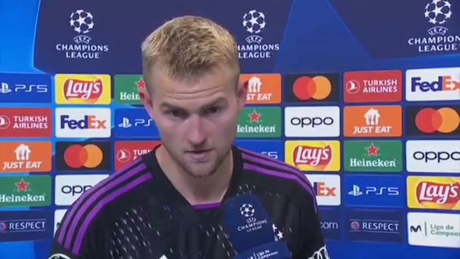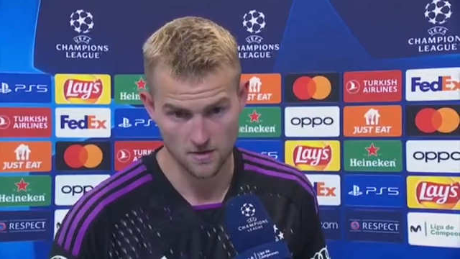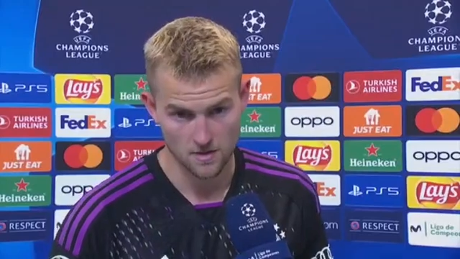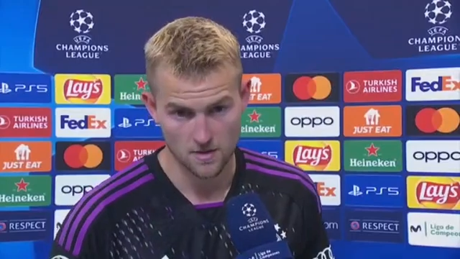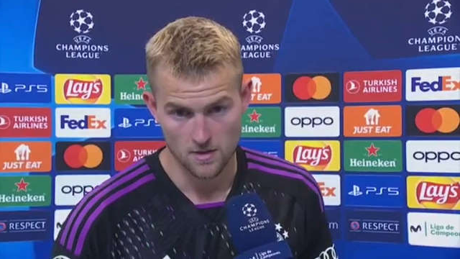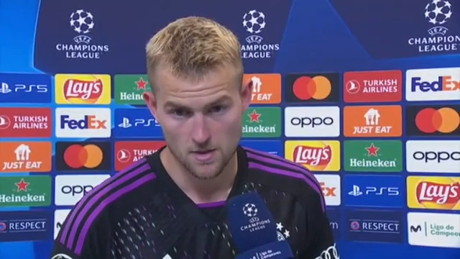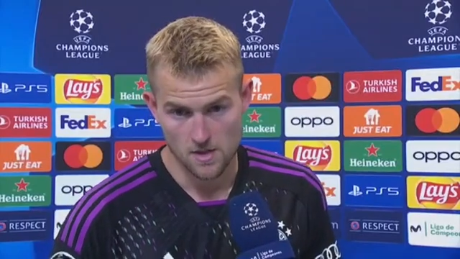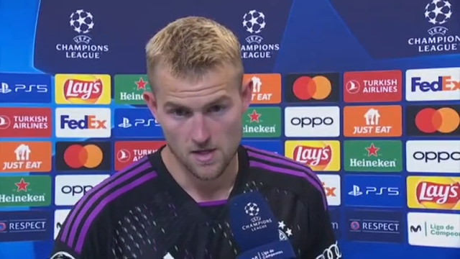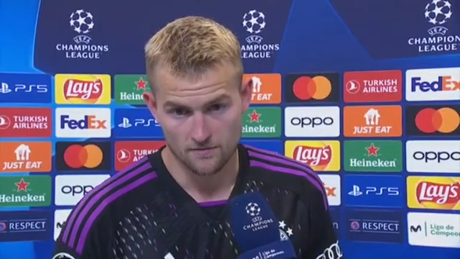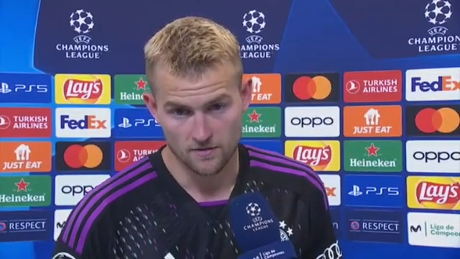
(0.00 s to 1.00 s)
as he seeks
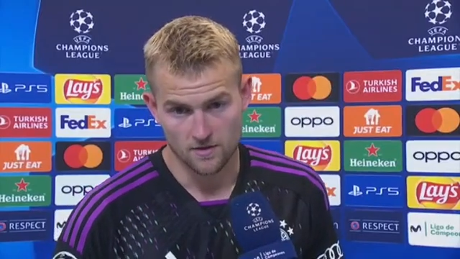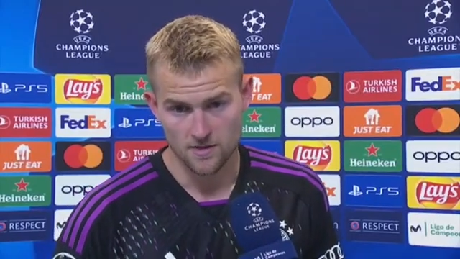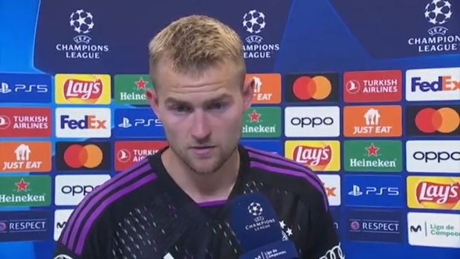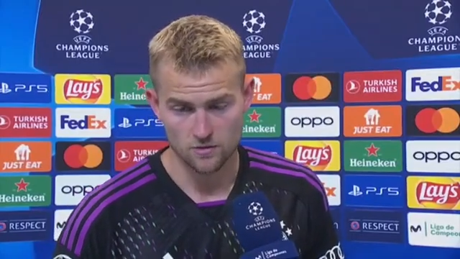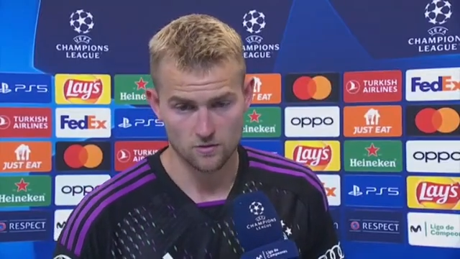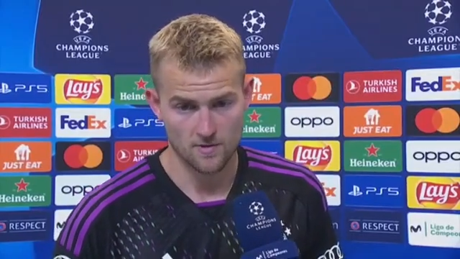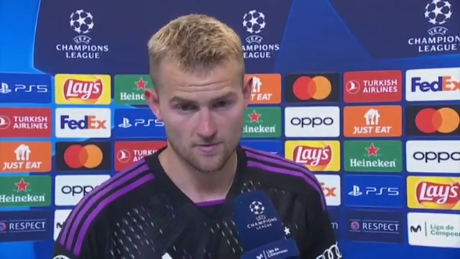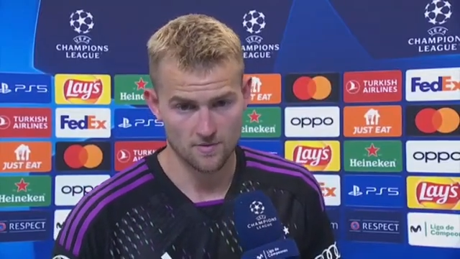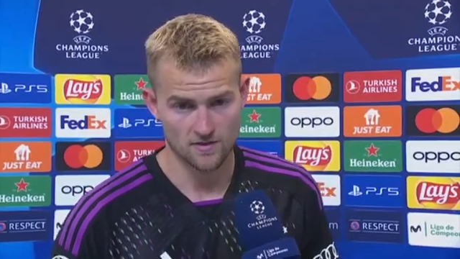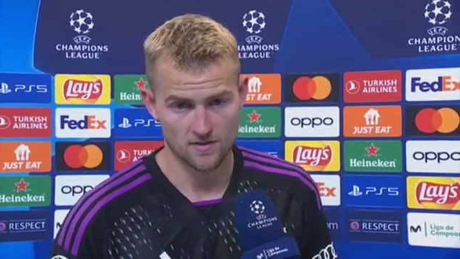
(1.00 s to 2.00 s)
to improve his defensive